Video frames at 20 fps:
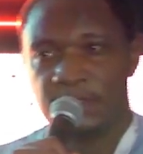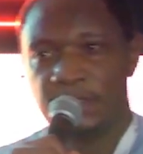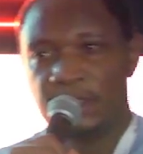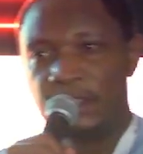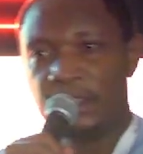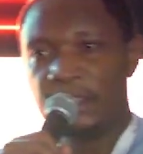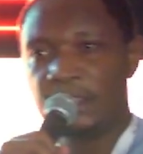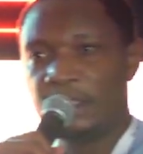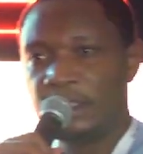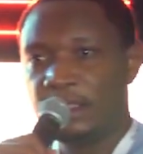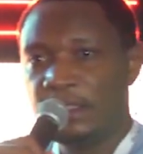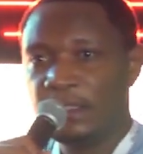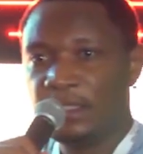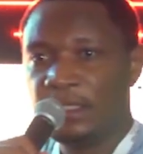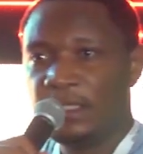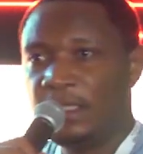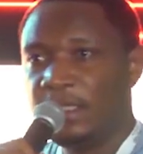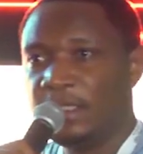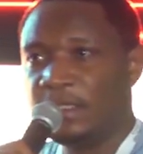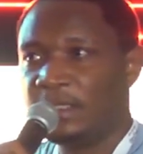
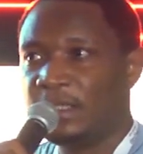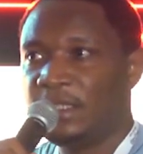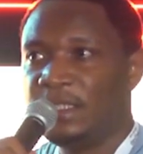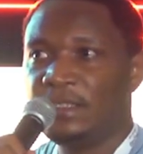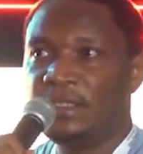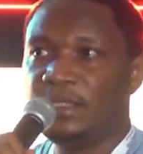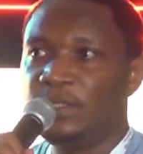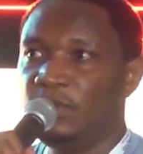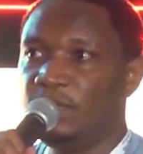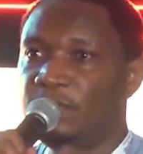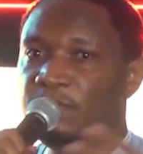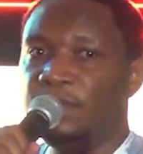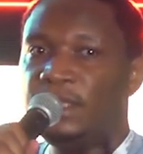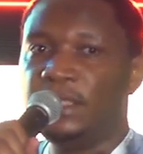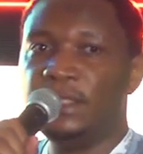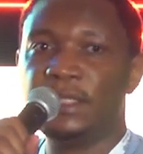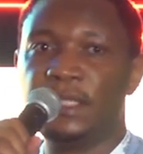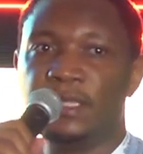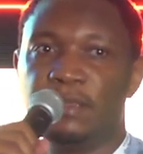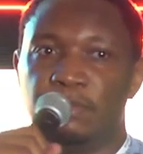like let's say you've
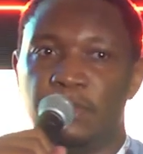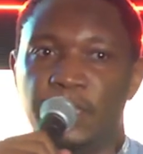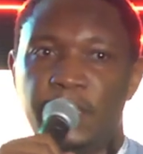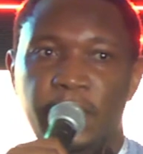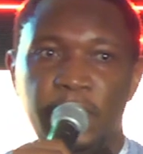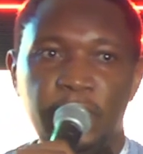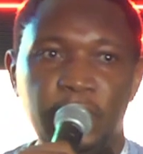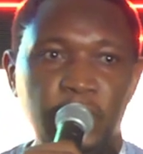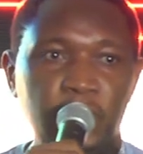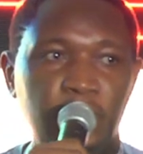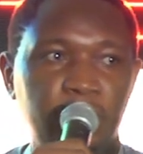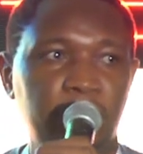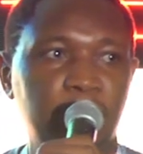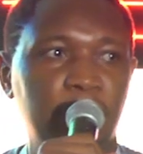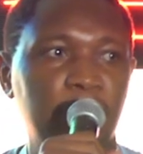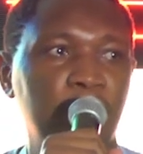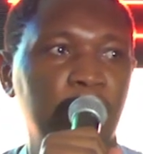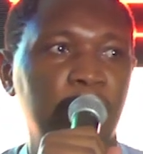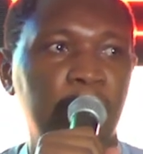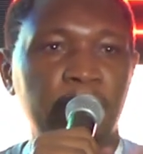built an application
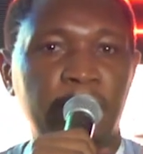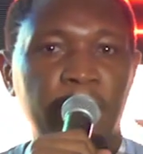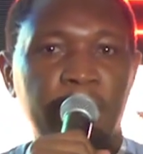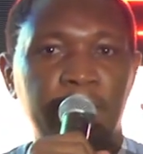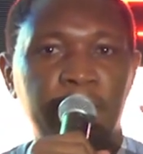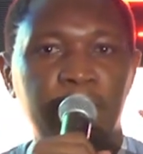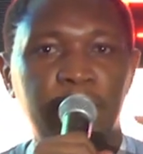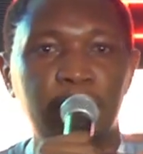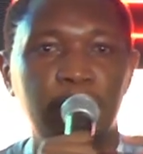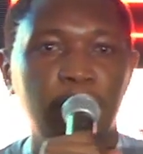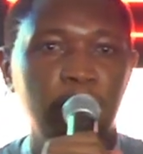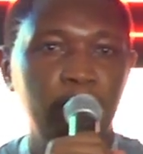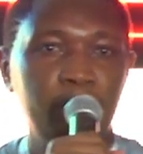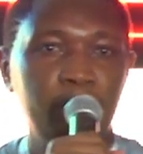for small